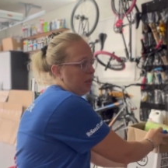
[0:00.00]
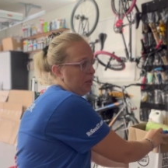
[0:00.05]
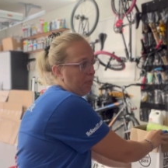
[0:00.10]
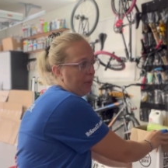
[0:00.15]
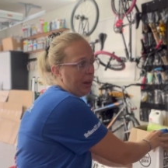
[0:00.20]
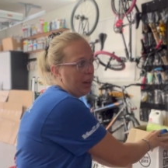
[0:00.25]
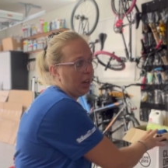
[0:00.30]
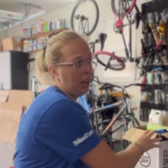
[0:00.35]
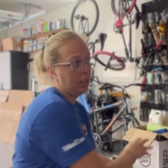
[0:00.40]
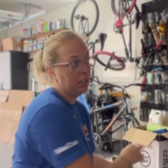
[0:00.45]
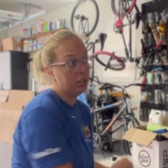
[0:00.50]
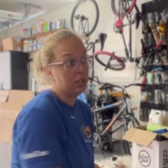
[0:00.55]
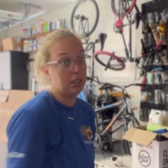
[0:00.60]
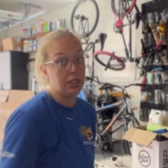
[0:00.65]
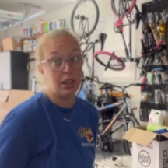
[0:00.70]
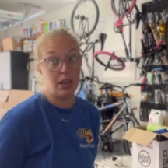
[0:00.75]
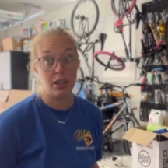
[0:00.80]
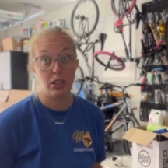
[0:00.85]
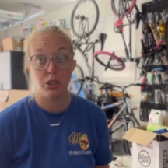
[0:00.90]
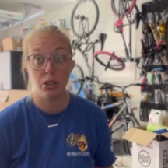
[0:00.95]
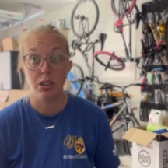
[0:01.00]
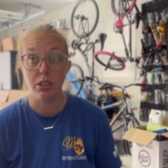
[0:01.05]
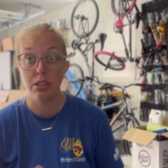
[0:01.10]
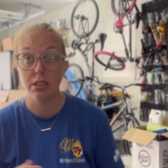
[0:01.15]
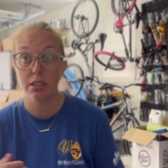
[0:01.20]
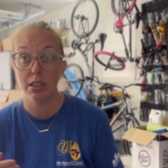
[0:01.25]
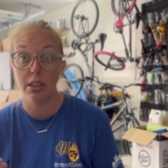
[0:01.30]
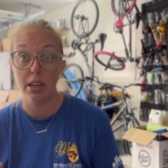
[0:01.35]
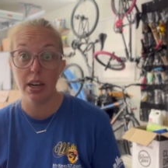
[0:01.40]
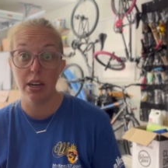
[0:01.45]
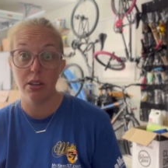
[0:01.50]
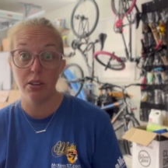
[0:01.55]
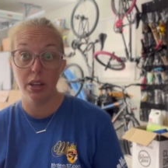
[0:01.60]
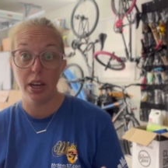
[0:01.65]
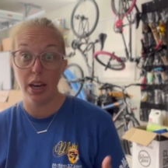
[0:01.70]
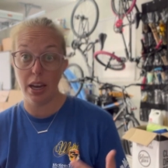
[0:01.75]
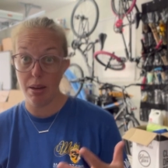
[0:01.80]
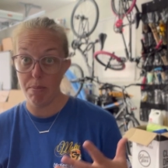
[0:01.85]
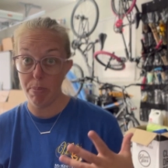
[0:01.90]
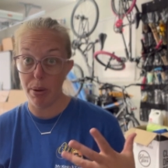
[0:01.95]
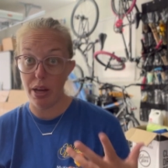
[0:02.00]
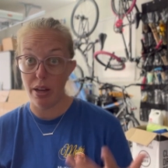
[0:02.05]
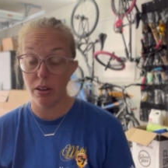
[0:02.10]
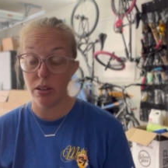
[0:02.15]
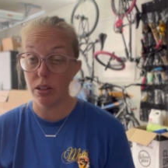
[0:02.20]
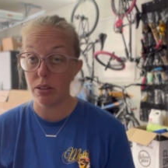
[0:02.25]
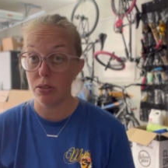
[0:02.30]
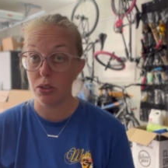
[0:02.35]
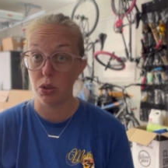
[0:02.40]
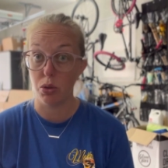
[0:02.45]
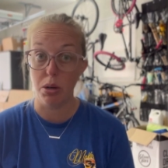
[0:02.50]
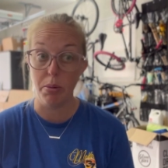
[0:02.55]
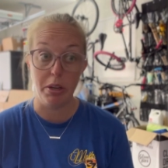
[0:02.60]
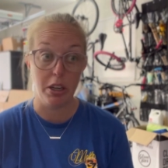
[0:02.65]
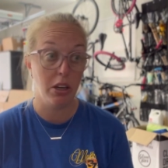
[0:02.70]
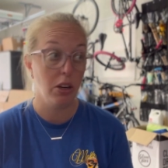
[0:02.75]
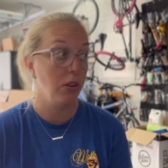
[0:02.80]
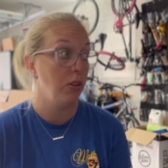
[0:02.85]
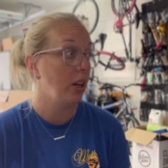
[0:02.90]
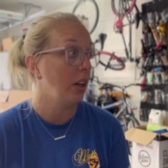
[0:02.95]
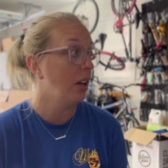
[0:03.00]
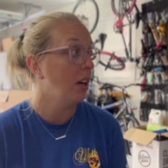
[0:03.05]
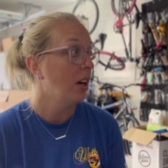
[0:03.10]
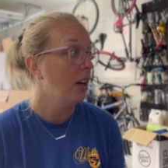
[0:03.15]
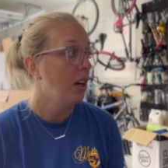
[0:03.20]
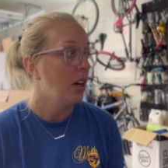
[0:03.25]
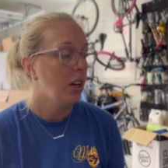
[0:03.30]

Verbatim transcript: the past that they actually sent out a bottle of ceramic coating.